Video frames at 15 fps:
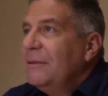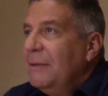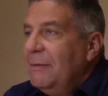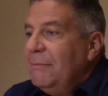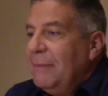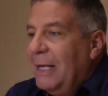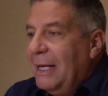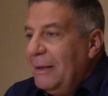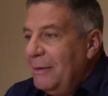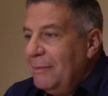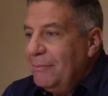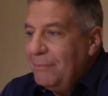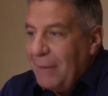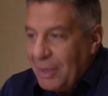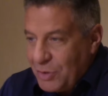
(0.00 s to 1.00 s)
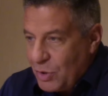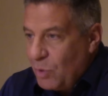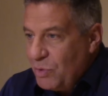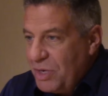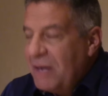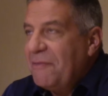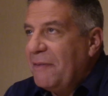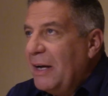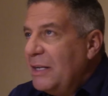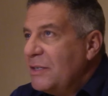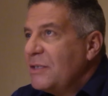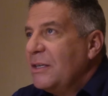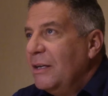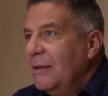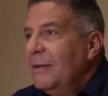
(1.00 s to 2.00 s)
and, and my zone
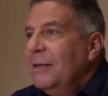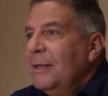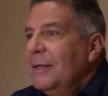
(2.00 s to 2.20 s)
defense and